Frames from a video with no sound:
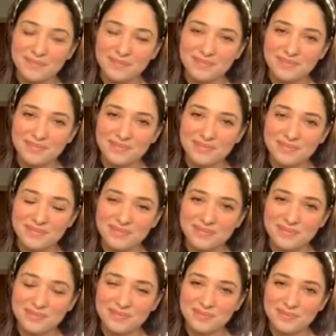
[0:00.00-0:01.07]

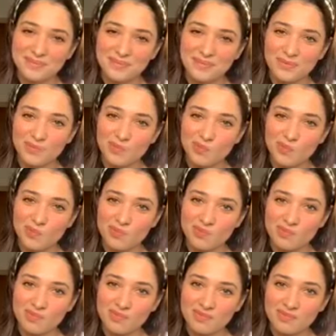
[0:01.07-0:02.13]

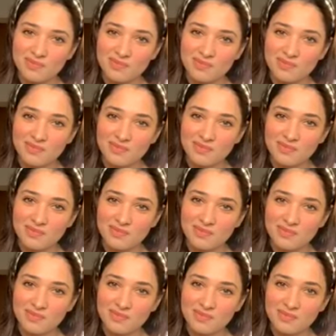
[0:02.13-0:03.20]

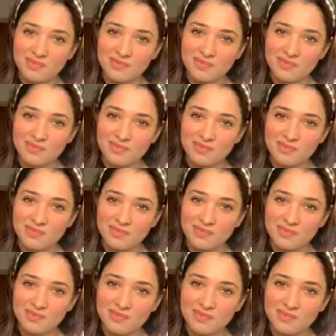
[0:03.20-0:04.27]

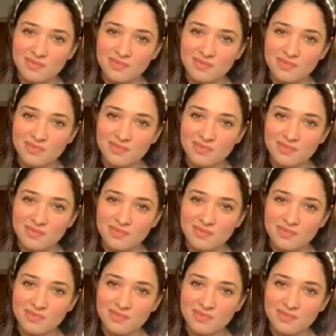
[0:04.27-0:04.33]
This person isn't speaking.